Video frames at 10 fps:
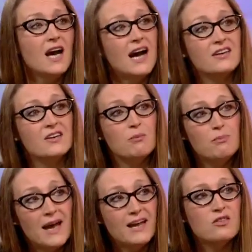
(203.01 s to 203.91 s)
And
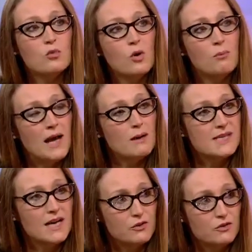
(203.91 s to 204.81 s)
compared to what perhaps
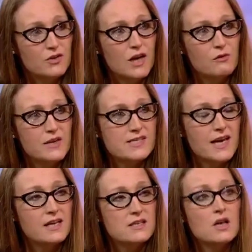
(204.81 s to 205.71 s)
out-of-town
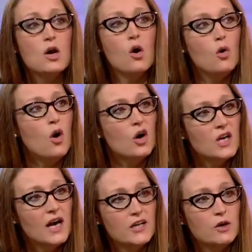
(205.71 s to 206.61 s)
retailers or
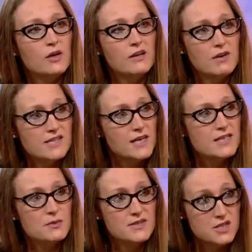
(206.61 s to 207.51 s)
online-only
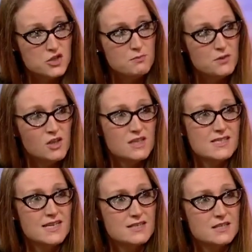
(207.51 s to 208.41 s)
retailers with distribution
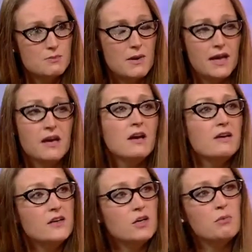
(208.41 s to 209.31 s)
centres pay,
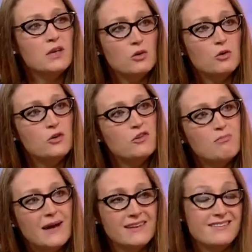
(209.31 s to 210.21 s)
there can be an order of
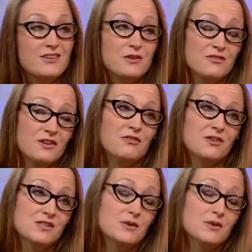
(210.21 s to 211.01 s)
magnitude of difference.